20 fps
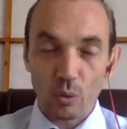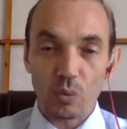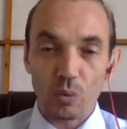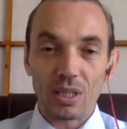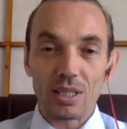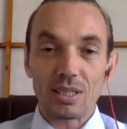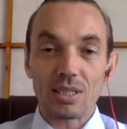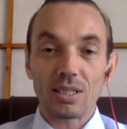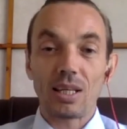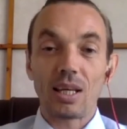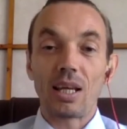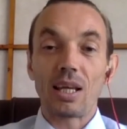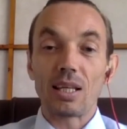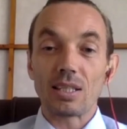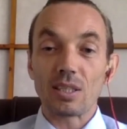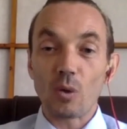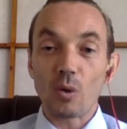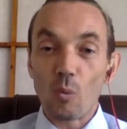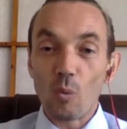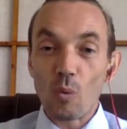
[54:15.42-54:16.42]
say,
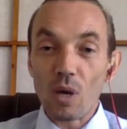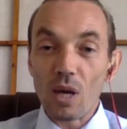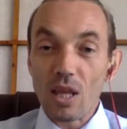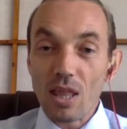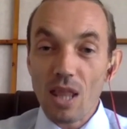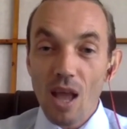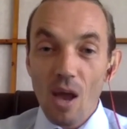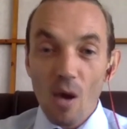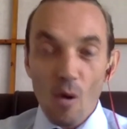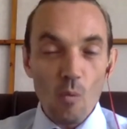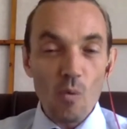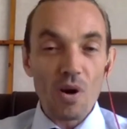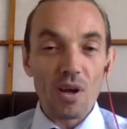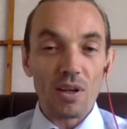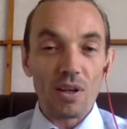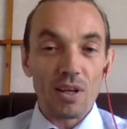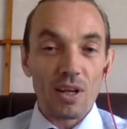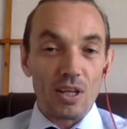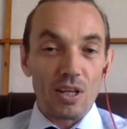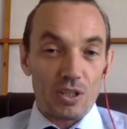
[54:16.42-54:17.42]
is a
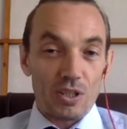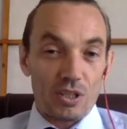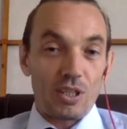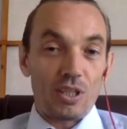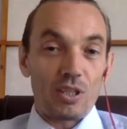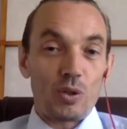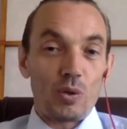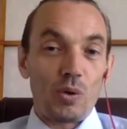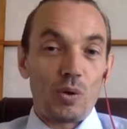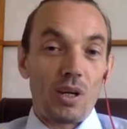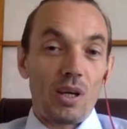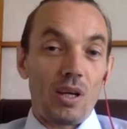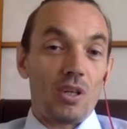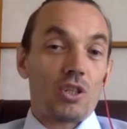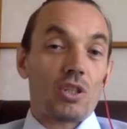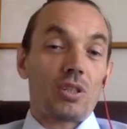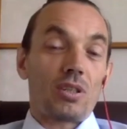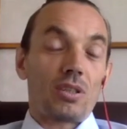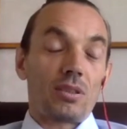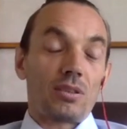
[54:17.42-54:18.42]
win-win
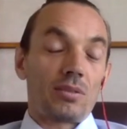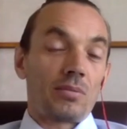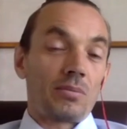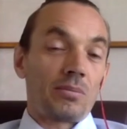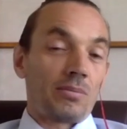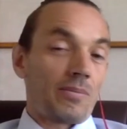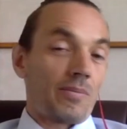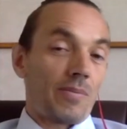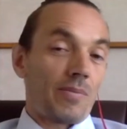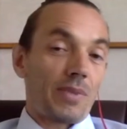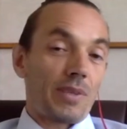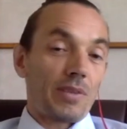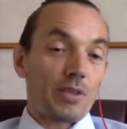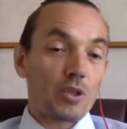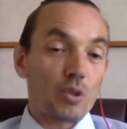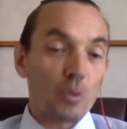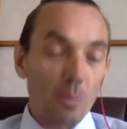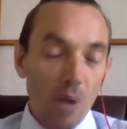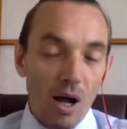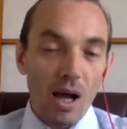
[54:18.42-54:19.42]
situation.
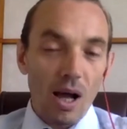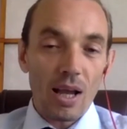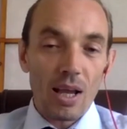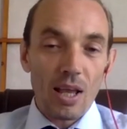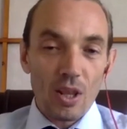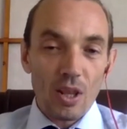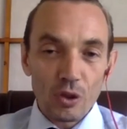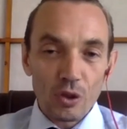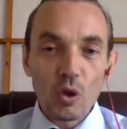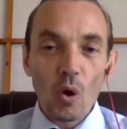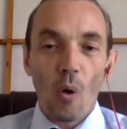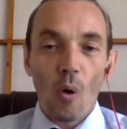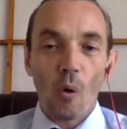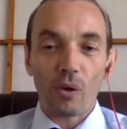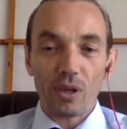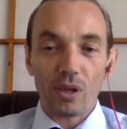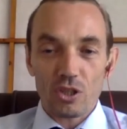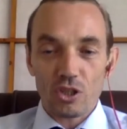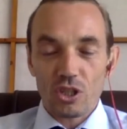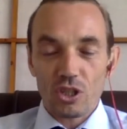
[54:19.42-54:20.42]
To my
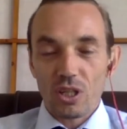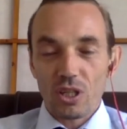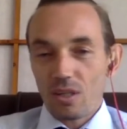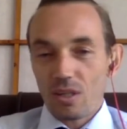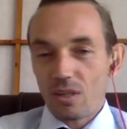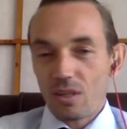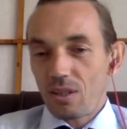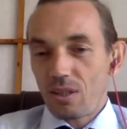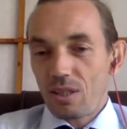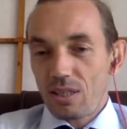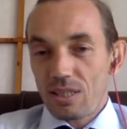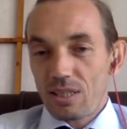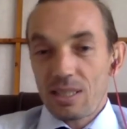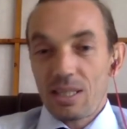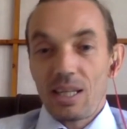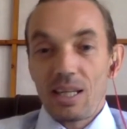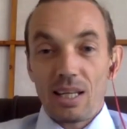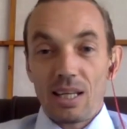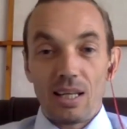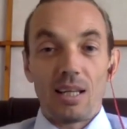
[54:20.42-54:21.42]
knowledge, this
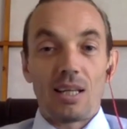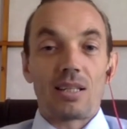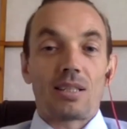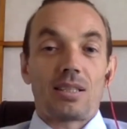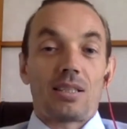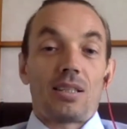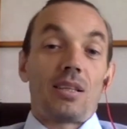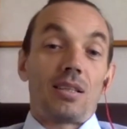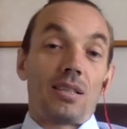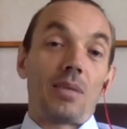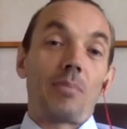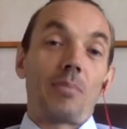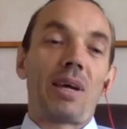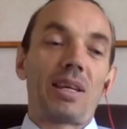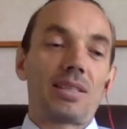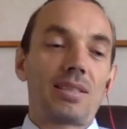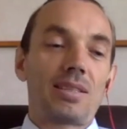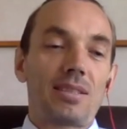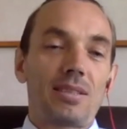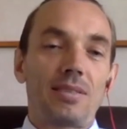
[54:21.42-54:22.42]
is the
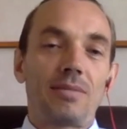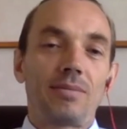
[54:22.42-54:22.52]
best.